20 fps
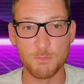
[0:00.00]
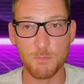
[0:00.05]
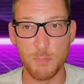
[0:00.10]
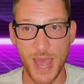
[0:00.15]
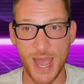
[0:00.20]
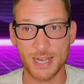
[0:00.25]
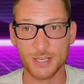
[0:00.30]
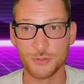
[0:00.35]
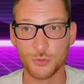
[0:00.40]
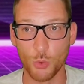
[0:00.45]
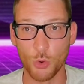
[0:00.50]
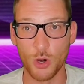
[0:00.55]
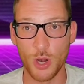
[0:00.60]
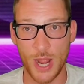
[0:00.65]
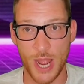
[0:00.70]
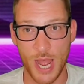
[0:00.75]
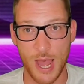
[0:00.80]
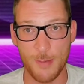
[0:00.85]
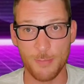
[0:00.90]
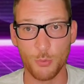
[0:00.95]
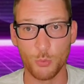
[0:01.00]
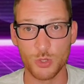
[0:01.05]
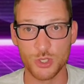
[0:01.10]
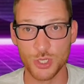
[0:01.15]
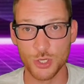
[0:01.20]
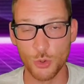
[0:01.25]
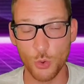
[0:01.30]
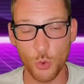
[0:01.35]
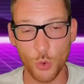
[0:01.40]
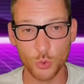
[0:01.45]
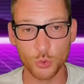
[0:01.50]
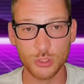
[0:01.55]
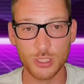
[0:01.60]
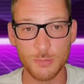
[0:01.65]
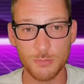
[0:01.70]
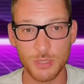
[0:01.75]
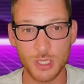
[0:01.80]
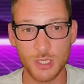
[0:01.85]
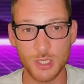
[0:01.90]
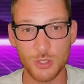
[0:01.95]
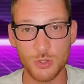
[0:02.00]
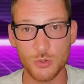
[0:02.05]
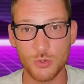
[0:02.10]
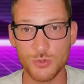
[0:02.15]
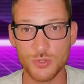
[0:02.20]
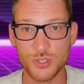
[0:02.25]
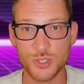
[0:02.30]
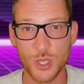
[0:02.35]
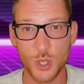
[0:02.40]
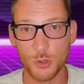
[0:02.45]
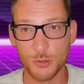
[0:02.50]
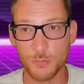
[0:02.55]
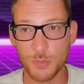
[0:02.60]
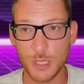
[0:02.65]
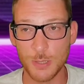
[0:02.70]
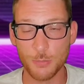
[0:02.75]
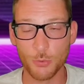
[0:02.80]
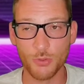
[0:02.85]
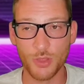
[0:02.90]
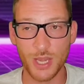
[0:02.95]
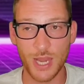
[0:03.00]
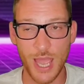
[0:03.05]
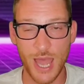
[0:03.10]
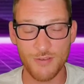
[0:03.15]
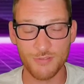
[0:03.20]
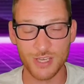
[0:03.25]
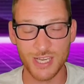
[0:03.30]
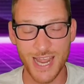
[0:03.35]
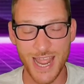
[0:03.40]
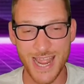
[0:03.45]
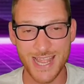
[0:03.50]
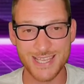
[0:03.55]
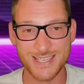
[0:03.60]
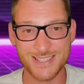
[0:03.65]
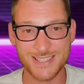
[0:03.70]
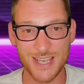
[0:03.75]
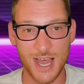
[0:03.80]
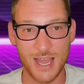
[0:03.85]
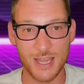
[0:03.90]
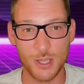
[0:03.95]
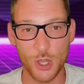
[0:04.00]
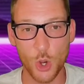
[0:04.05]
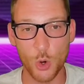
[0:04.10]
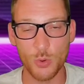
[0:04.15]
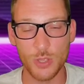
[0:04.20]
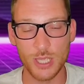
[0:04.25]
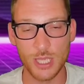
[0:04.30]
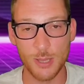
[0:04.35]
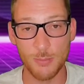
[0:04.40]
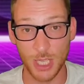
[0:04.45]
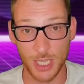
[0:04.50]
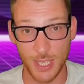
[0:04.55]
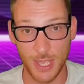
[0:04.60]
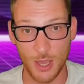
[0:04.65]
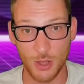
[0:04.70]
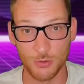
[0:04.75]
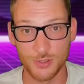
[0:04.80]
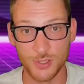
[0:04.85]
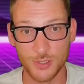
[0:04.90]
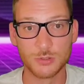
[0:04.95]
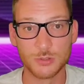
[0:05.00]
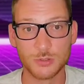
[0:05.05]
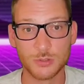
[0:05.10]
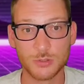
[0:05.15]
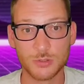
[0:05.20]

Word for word: backdoor app, which can only be used with people that have an ASI OEM account.